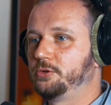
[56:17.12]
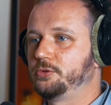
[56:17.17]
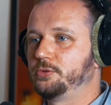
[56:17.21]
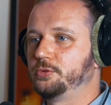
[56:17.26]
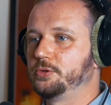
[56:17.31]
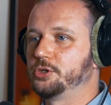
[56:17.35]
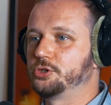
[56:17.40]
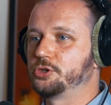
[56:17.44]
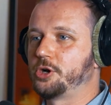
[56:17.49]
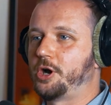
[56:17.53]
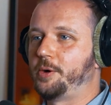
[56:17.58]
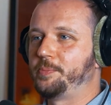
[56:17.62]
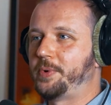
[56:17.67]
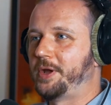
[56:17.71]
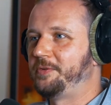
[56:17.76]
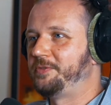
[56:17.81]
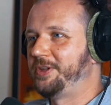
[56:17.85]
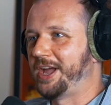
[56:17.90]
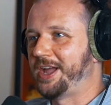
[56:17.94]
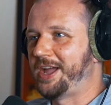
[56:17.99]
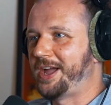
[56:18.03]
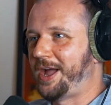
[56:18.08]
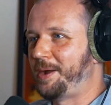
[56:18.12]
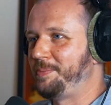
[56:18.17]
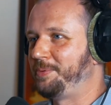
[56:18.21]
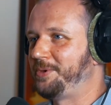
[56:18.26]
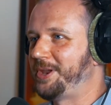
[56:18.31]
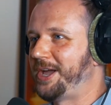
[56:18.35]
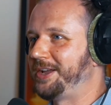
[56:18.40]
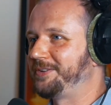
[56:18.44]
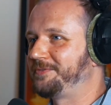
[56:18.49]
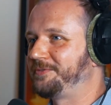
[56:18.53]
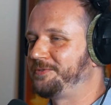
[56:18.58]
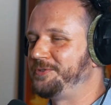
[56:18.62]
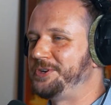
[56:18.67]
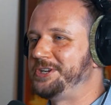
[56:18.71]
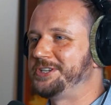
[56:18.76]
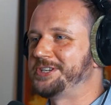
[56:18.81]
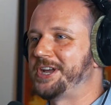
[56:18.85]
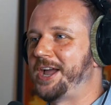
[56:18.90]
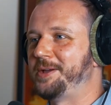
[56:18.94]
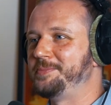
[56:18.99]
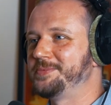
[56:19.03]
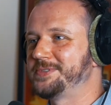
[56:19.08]
to the job. I think I applied three
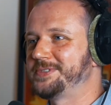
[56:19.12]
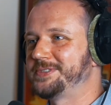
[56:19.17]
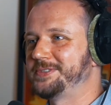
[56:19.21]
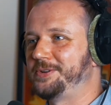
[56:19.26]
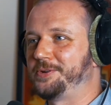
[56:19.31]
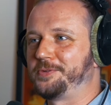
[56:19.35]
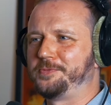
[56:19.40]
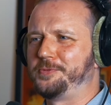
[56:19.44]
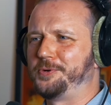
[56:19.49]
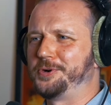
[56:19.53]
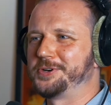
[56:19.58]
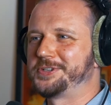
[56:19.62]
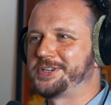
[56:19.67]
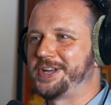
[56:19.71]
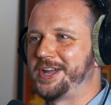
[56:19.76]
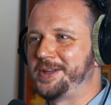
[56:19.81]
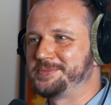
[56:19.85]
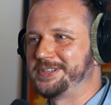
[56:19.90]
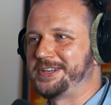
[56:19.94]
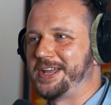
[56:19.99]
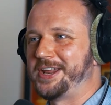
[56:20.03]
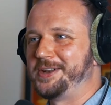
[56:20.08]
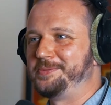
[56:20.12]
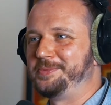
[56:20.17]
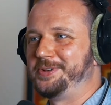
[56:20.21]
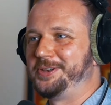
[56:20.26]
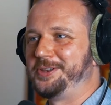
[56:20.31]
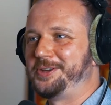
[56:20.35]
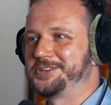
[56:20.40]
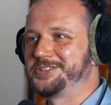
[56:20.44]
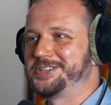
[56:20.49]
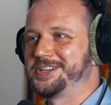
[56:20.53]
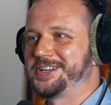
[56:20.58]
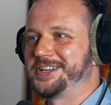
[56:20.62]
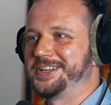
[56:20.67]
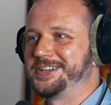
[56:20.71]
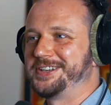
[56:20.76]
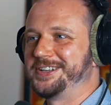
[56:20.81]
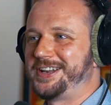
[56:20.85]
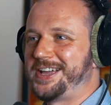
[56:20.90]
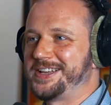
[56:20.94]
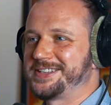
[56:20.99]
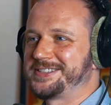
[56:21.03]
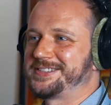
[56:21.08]
times or four times at Animal Logic in
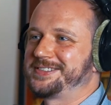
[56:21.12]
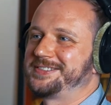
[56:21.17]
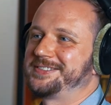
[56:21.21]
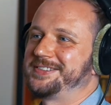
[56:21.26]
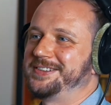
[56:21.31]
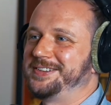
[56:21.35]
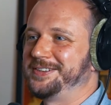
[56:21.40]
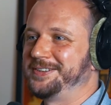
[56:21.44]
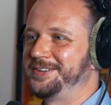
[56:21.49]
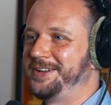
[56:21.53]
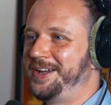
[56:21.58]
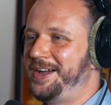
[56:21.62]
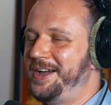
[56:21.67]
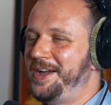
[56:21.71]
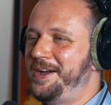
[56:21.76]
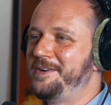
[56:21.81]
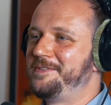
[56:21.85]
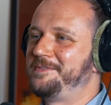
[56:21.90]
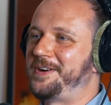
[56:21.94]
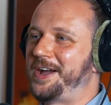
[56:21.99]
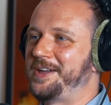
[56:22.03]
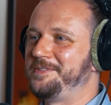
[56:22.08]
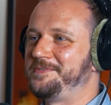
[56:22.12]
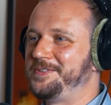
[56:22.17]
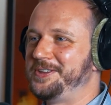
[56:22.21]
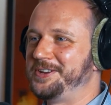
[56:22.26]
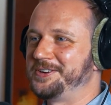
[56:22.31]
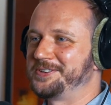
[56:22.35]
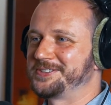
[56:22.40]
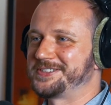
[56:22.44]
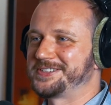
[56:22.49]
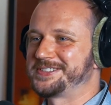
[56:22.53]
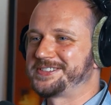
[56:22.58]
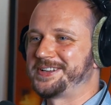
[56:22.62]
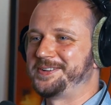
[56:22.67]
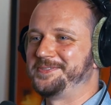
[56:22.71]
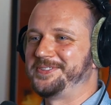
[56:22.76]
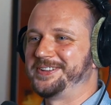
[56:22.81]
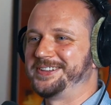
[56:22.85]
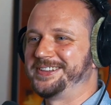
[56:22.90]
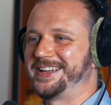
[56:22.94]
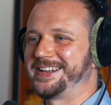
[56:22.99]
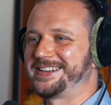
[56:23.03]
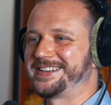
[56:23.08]
the last uh, five years or
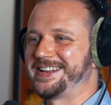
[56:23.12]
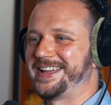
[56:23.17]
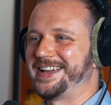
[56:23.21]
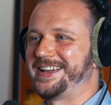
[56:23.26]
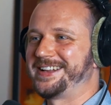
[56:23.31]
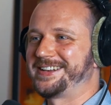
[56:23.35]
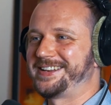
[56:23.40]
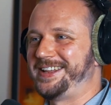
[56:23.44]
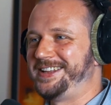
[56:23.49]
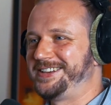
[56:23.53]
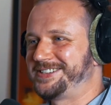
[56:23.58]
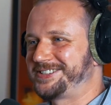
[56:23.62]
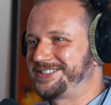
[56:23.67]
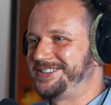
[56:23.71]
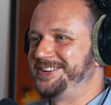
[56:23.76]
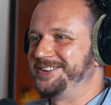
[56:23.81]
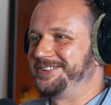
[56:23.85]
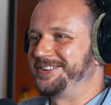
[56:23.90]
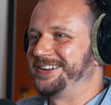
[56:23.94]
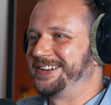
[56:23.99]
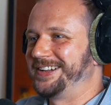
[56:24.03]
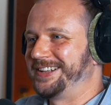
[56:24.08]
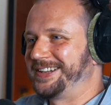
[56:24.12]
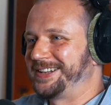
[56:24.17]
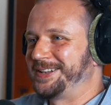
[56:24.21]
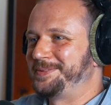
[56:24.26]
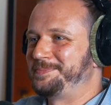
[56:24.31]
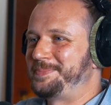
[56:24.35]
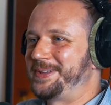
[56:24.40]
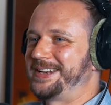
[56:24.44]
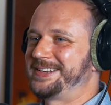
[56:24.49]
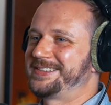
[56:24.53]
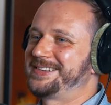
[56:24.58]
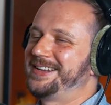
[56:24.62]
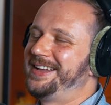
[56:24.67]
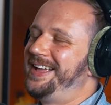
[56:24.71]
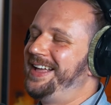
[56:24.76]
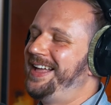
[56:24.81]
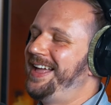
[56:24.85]
something like that, each year a little bit.